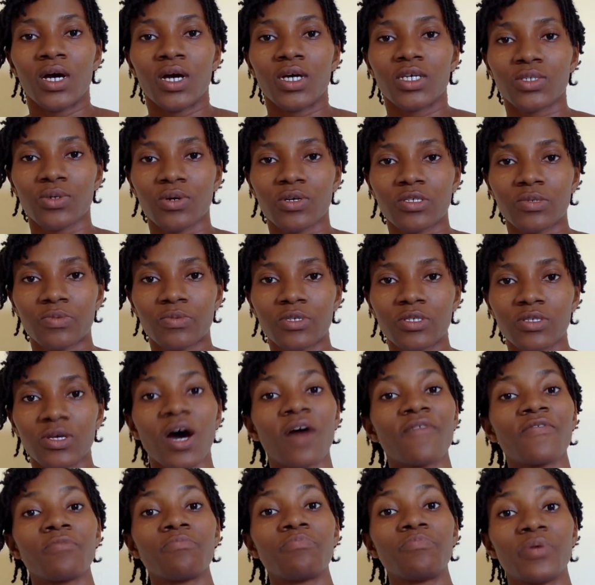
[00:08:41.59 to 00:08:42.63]
she was supposed to
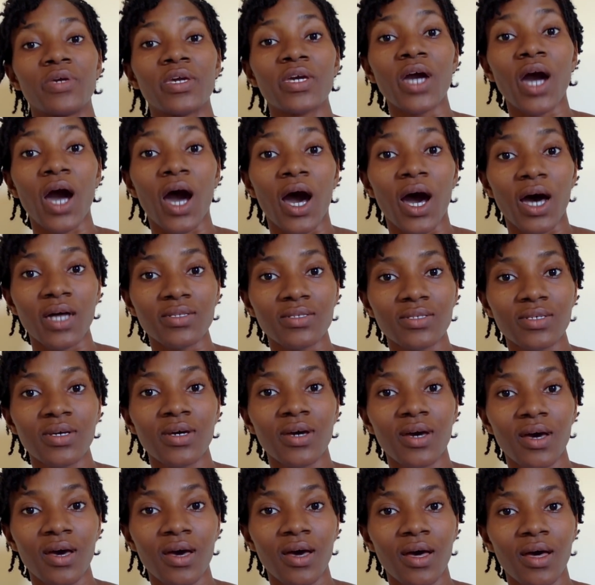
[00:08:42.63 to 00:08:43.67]
have a big heart.
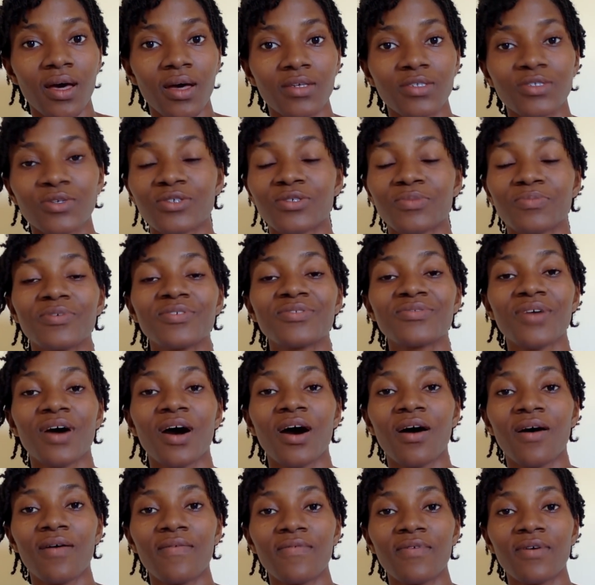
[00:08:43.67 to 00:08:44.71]
She was supposed to
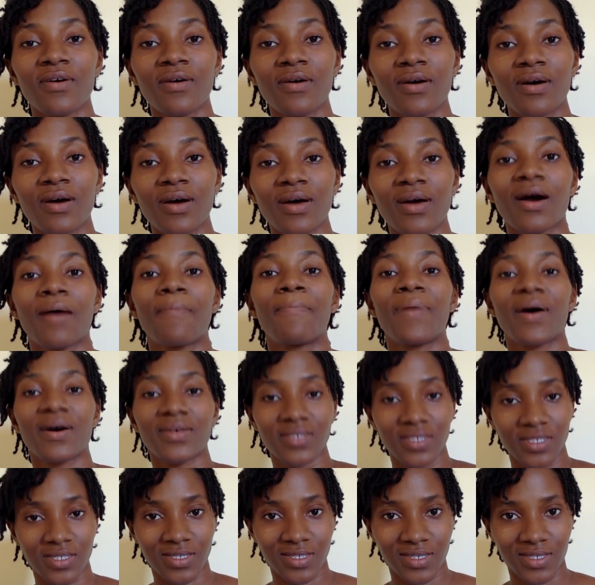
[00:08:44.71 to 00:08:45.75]
have
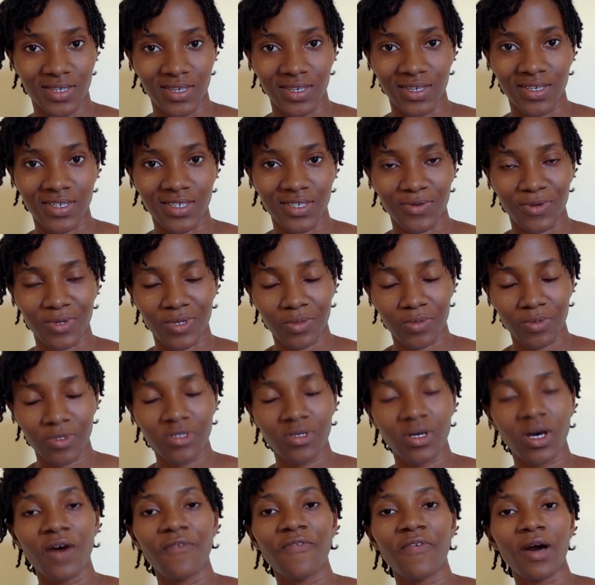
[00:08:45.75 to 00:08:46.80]
capacity. She was
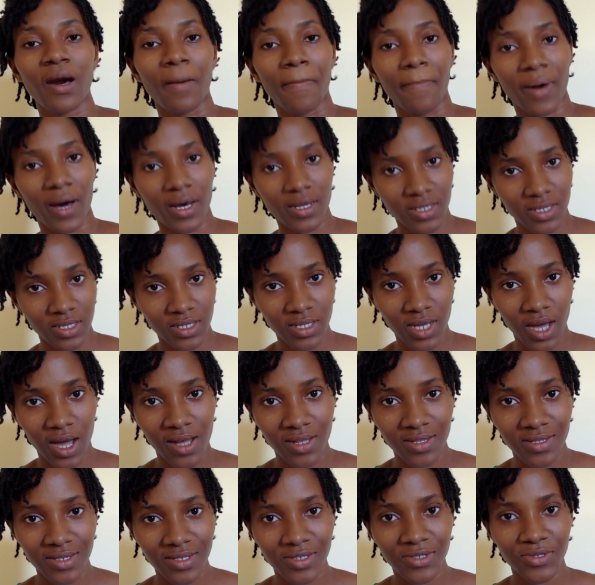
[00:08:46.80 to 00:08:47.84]
supposed to have
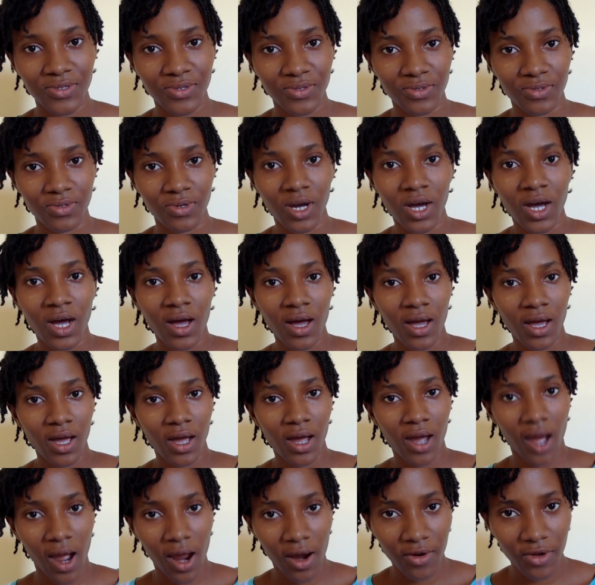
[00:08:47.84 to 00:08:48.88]
capacitance to
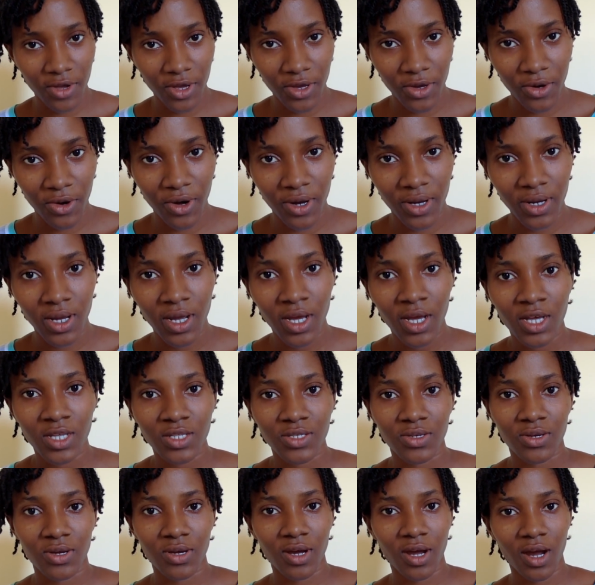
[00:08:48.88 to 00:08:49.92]
carry on,
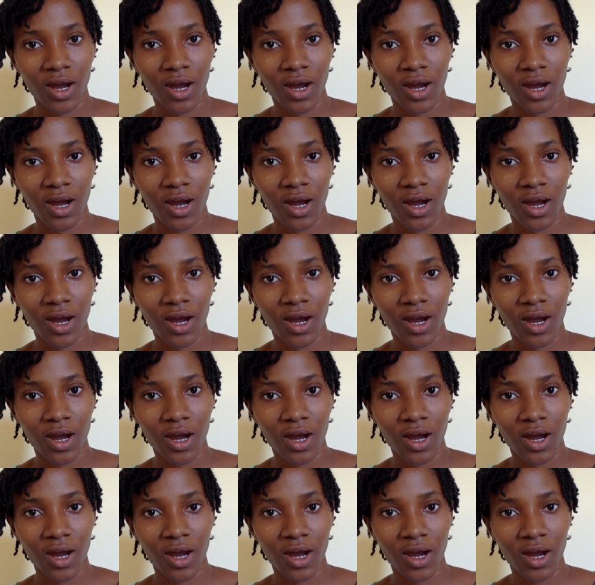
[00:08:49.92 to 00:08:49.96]
to